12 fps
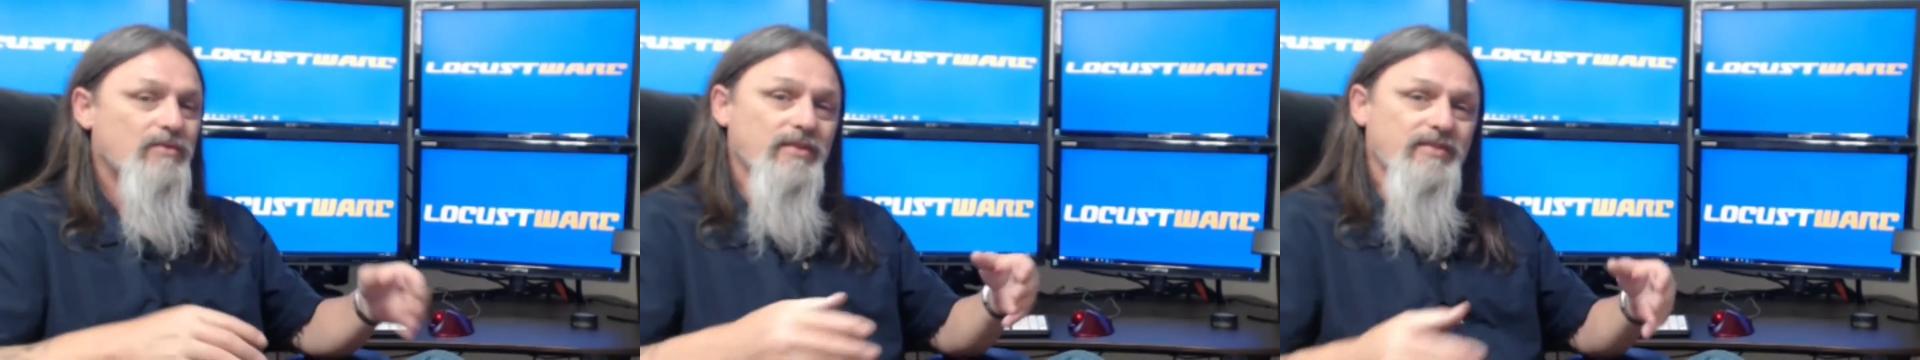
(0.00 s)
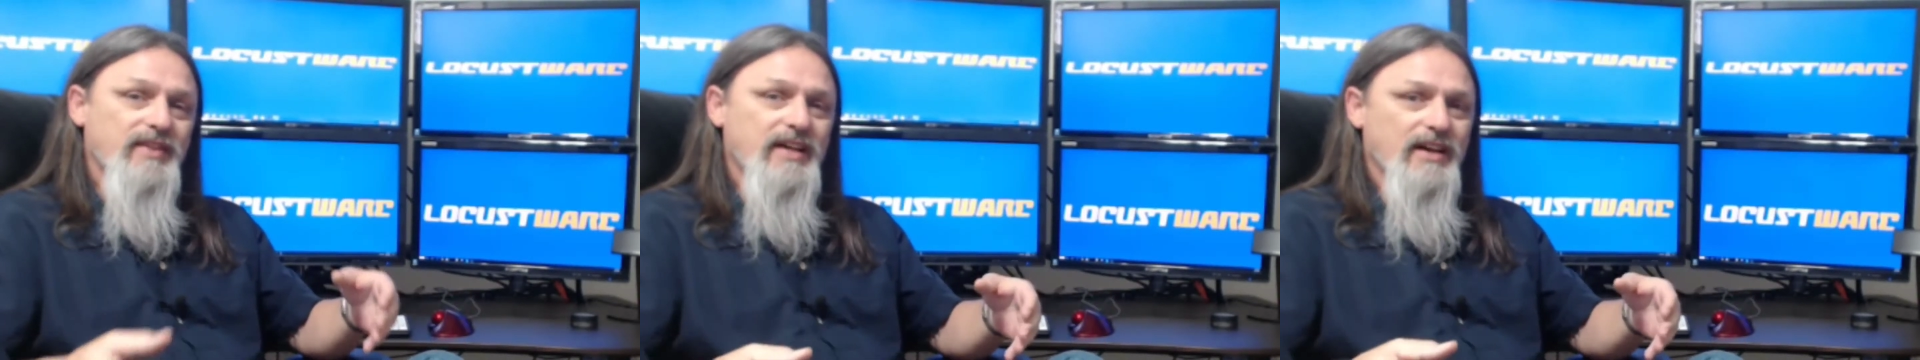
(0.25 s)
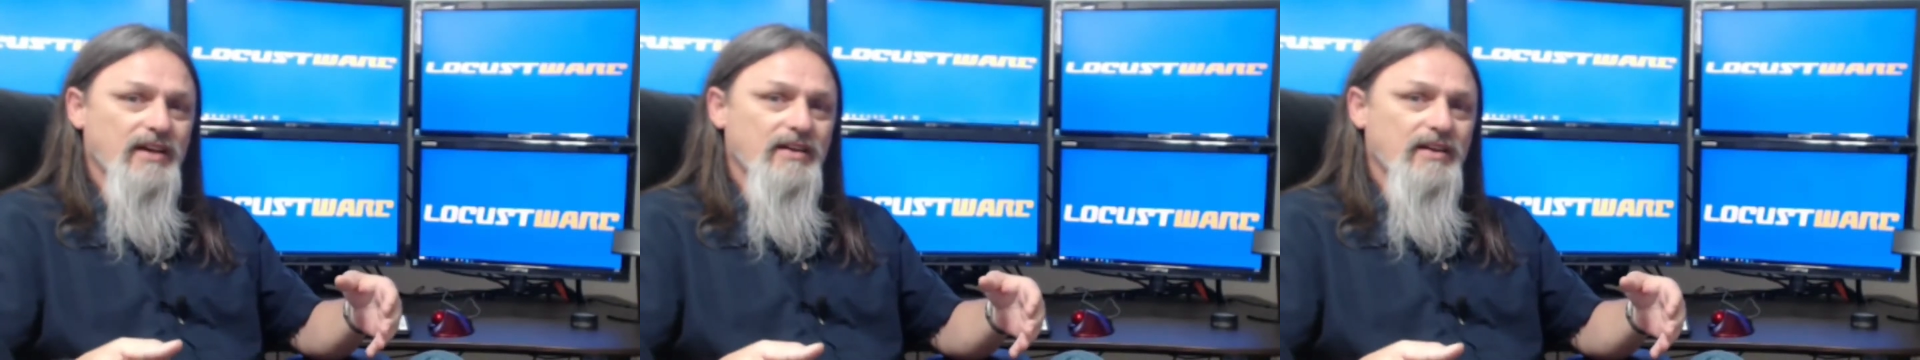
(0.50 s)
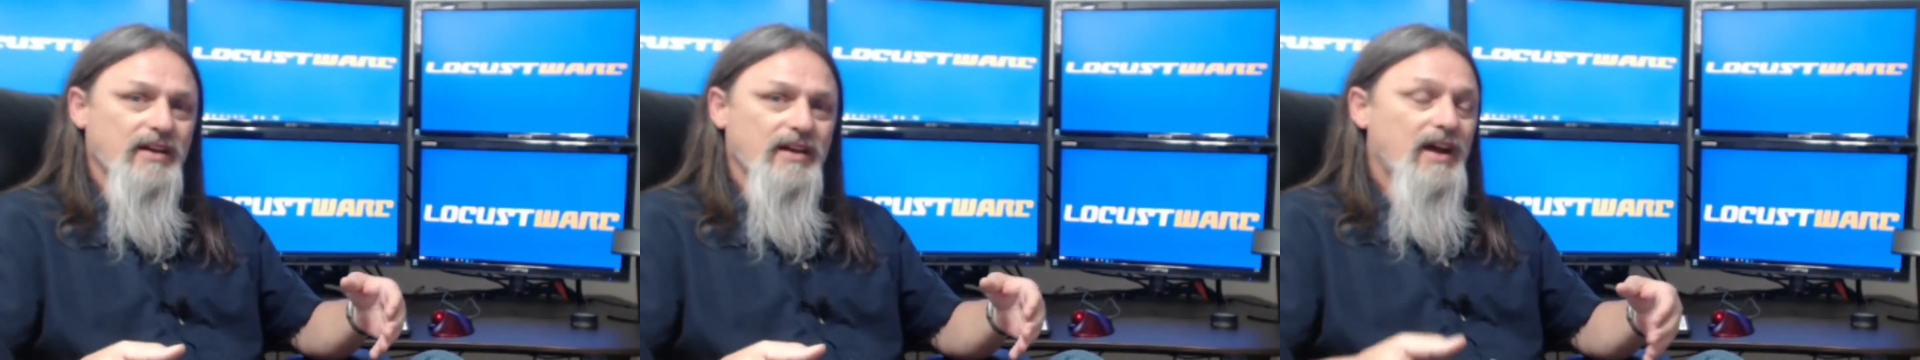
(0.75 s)
well,
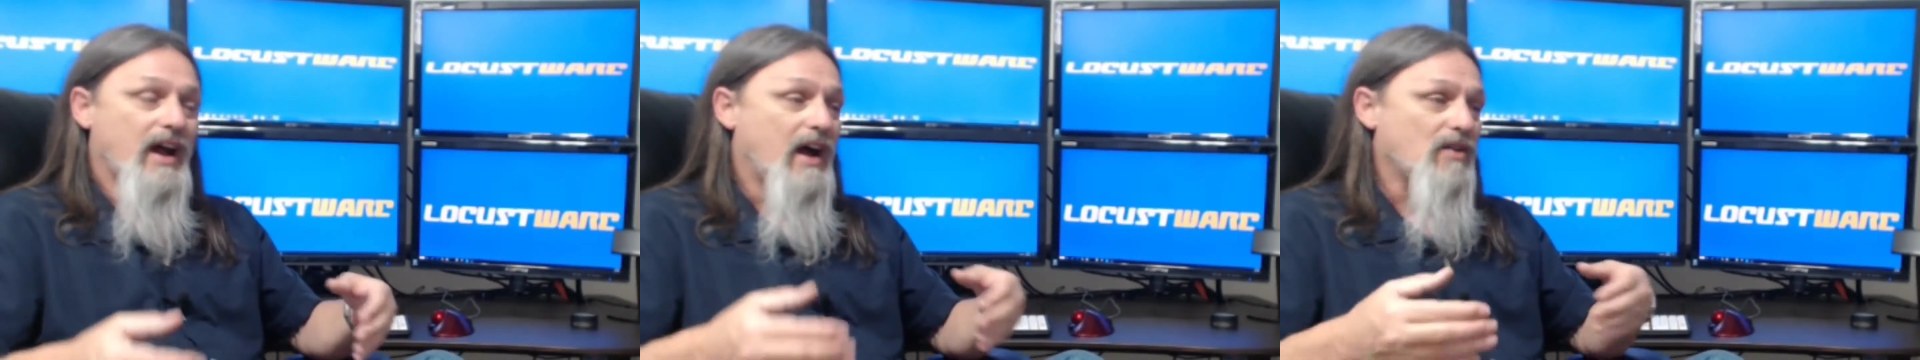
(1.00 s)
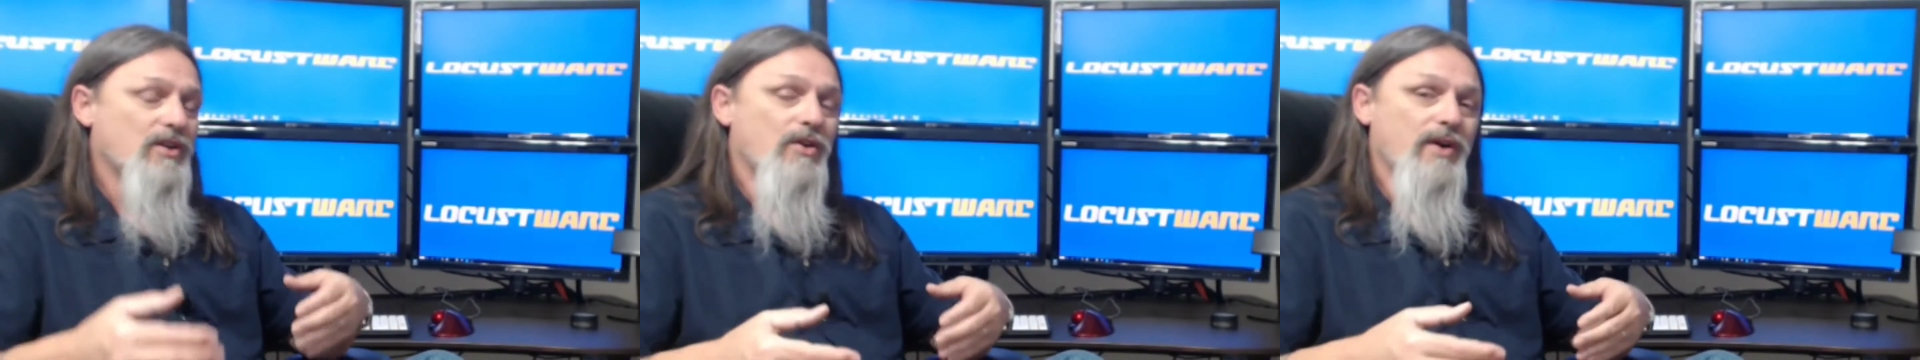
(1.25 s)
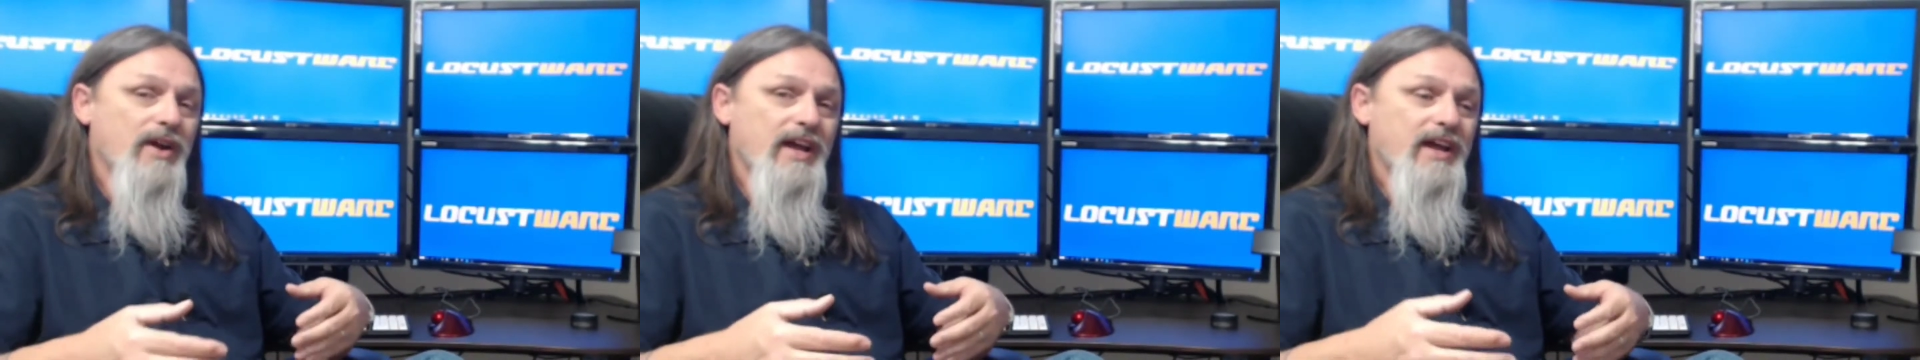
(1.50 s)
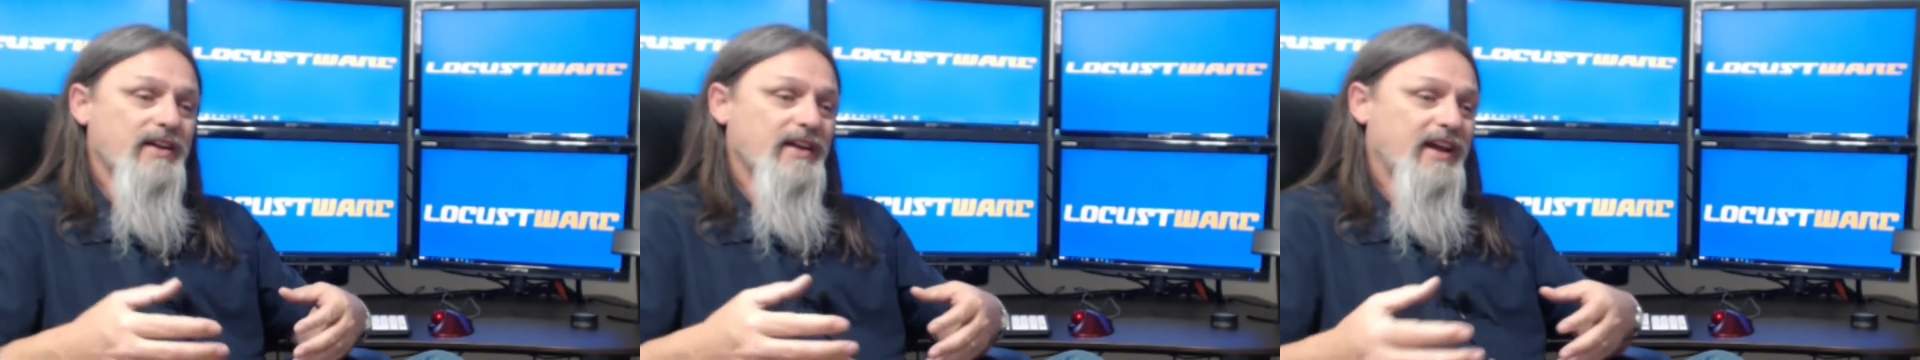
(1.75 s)
then I'll go
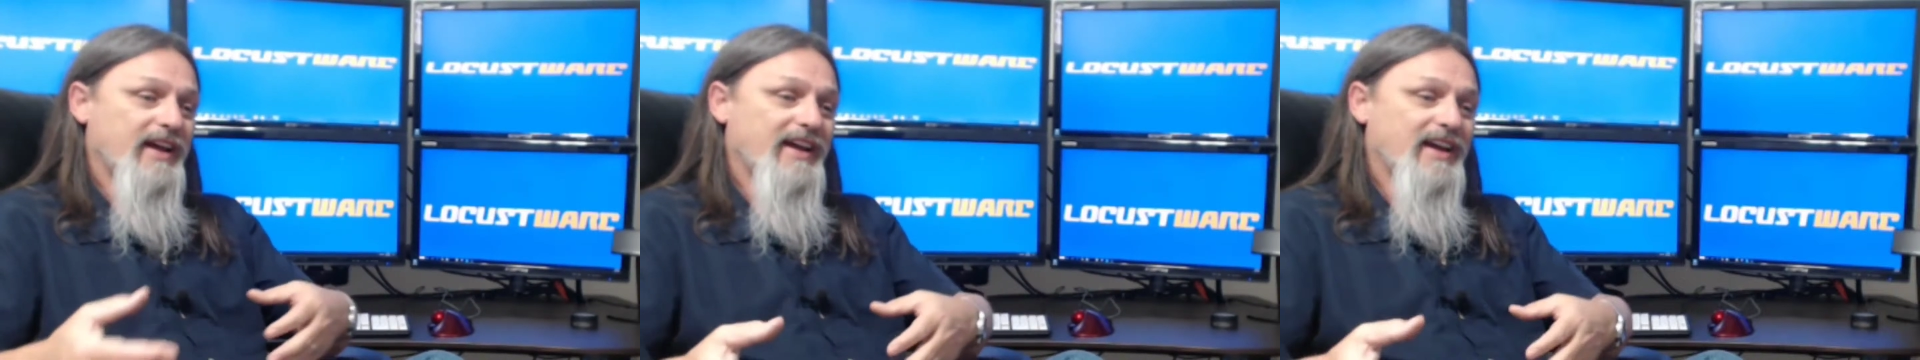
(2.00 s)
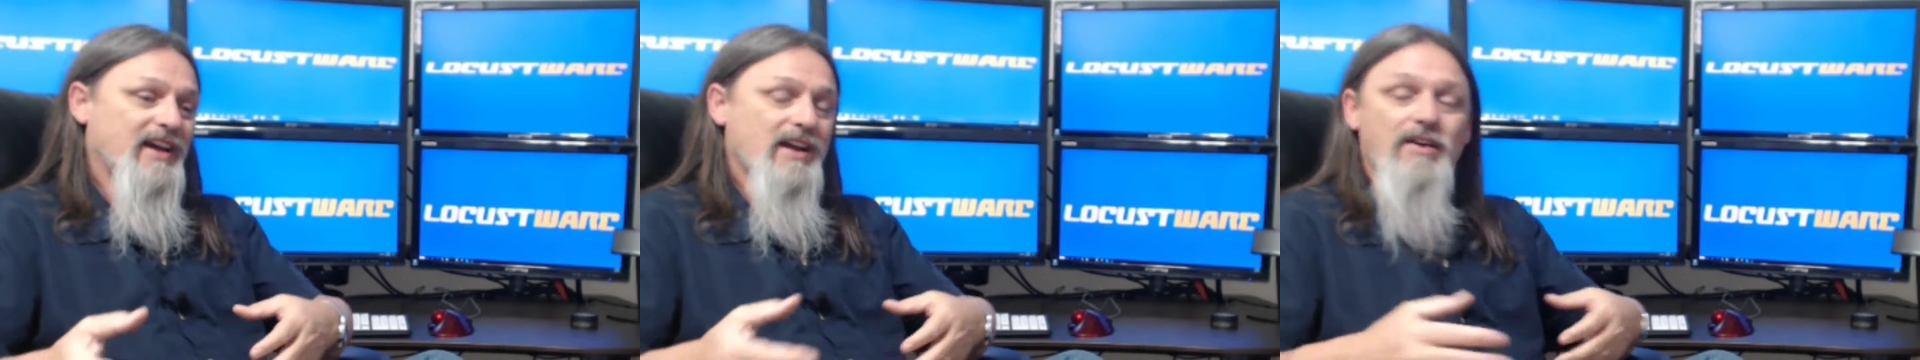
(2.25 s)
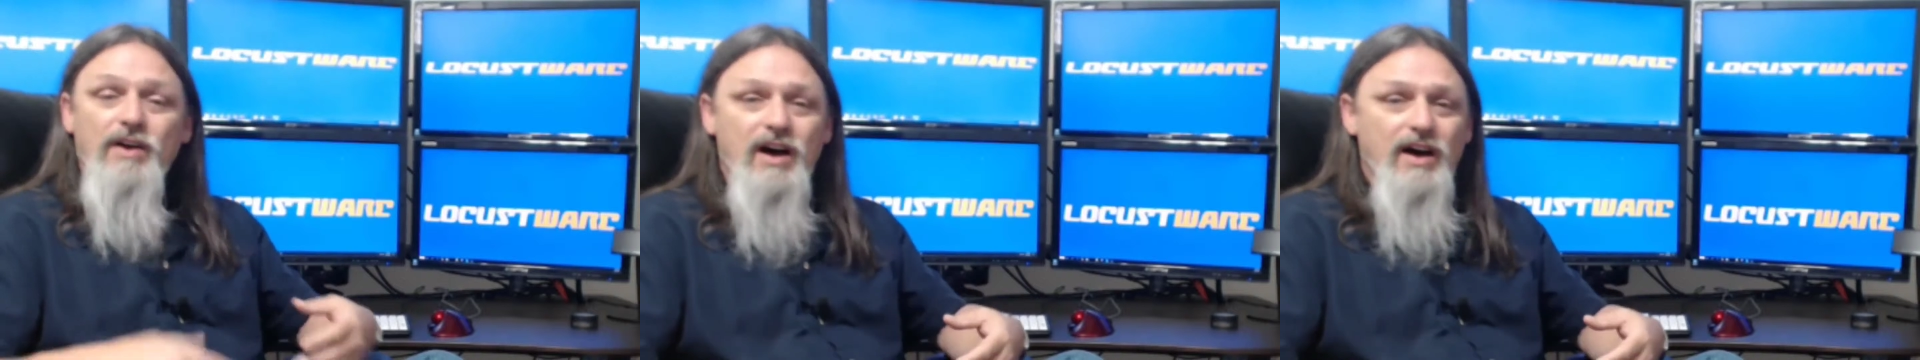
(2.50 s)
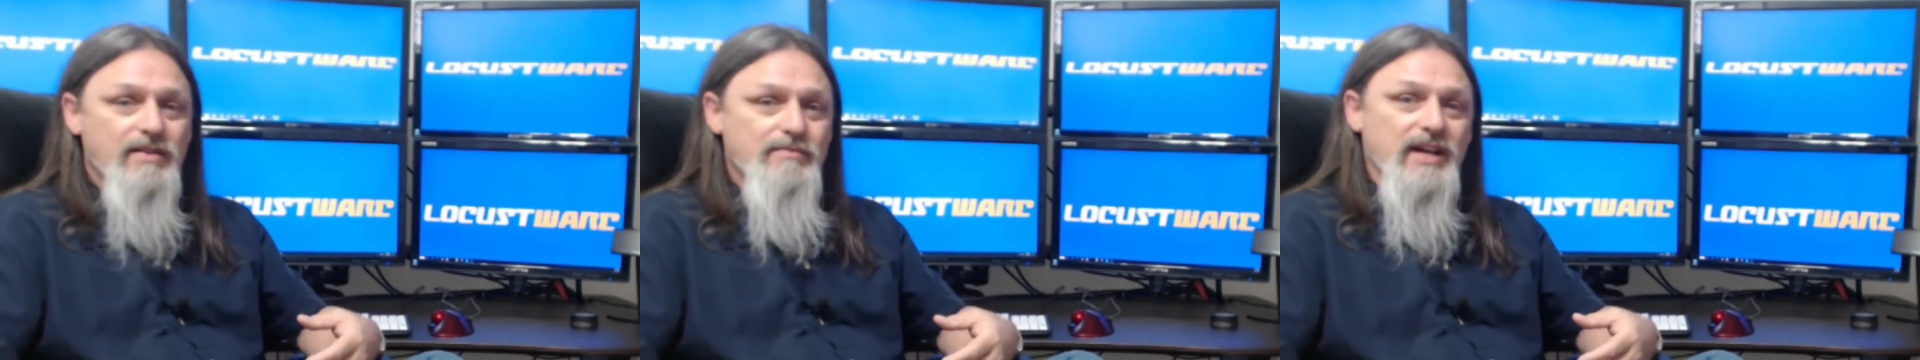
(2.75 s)
ahead and I'll
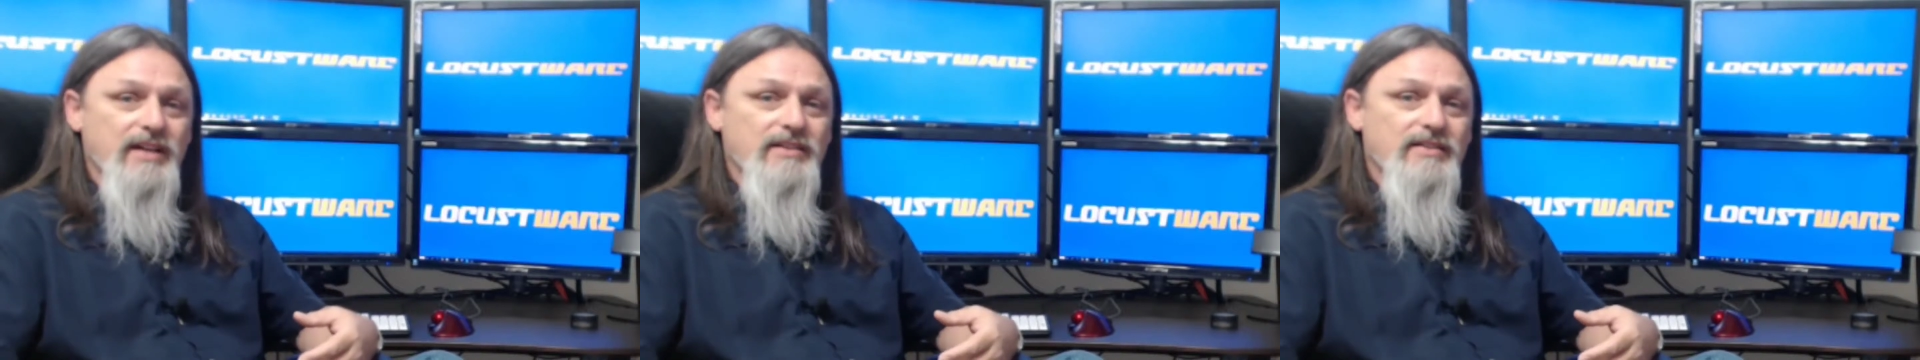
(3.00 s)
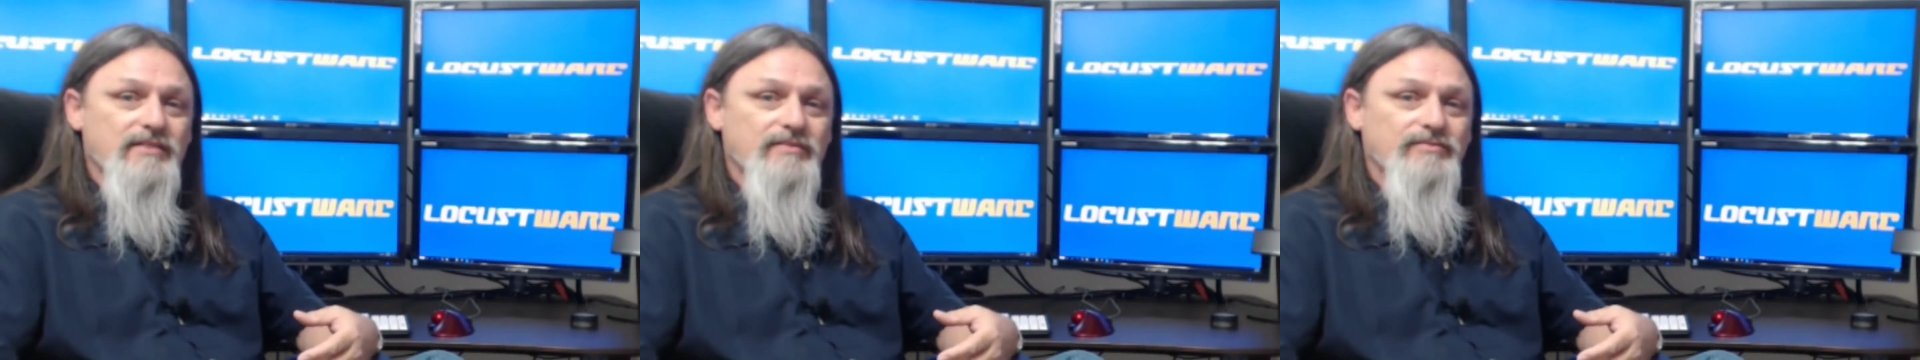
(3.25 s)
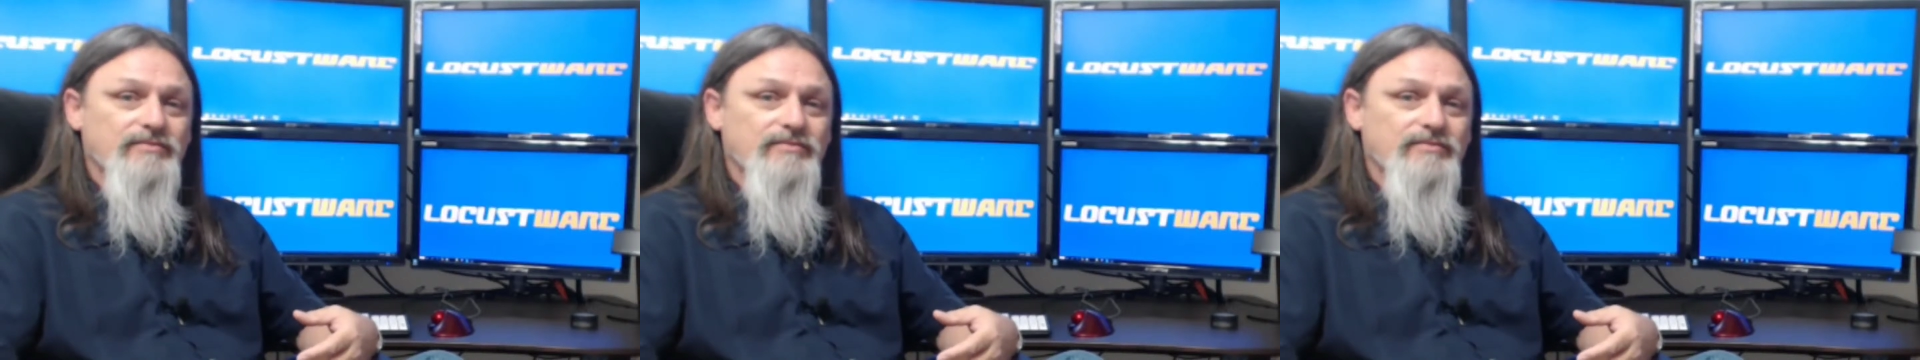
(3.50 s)
automate,